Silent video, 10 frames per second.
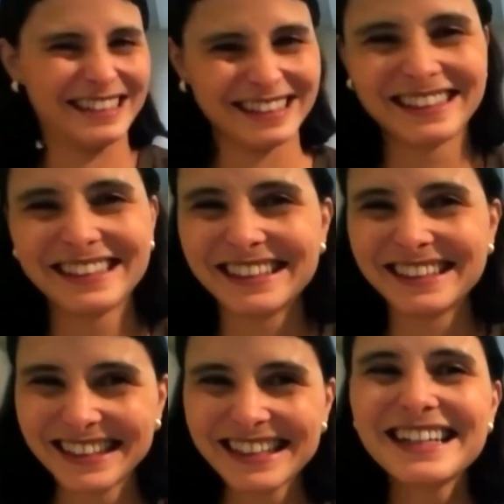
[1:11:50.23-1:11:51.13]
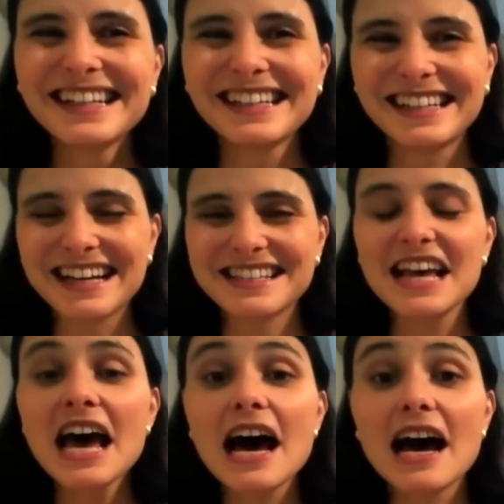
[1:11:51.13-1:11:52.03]
Yeah. yes.
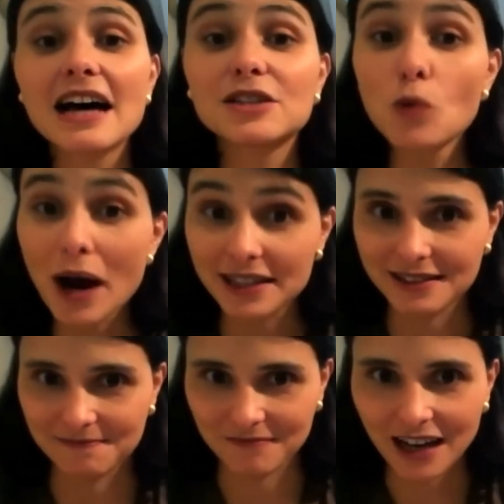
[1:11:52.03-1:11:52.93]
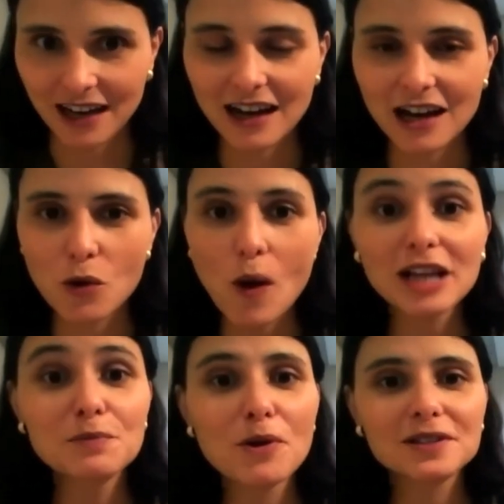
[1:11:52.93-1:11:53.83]
Uh, white. Uh,
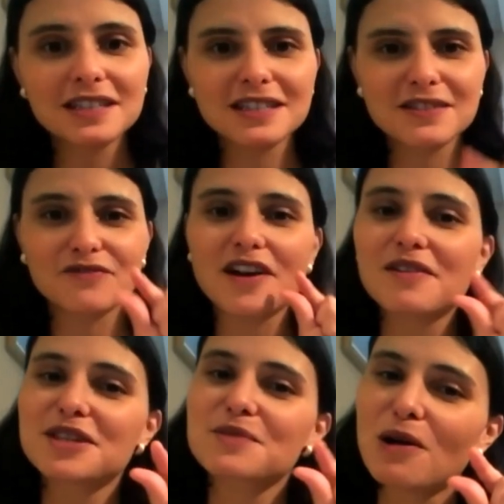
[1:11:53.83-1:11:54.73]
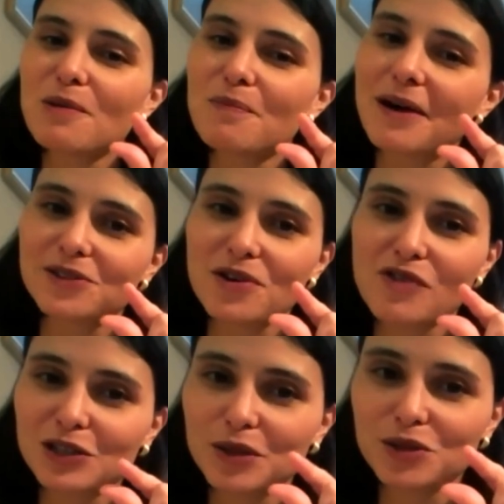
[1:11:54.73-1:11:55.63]
white port is a very small part of
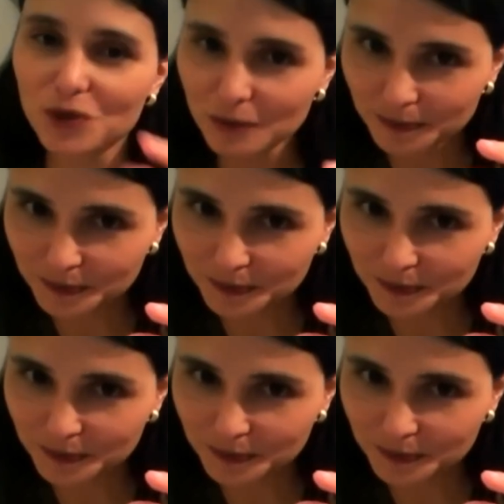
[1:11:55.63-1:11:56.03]
what we do.